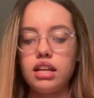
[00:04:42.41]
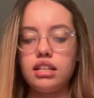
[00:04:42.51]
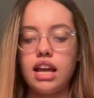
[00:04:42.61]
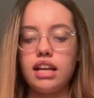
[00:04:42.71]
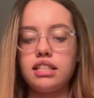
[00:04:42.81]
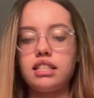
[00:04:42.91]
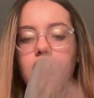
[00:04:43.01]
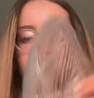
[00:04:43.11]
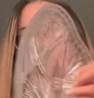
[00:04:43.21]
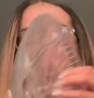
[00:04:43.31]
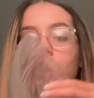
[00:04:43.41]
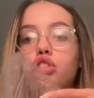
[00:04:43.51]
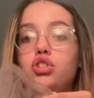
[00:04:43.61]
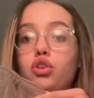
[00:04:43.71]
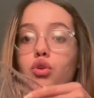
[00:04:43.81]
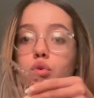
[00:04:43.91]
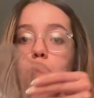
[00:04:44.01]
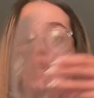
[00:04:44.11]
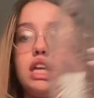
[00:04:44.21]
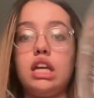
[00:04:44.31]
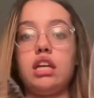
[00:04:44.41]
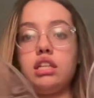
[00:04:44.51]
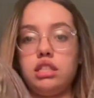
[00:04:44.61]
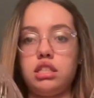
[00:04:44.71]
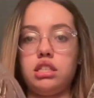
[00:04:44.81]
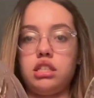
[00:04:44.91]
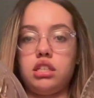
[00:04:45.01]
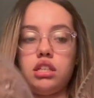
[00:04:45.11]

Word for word: Next, I bought two of these.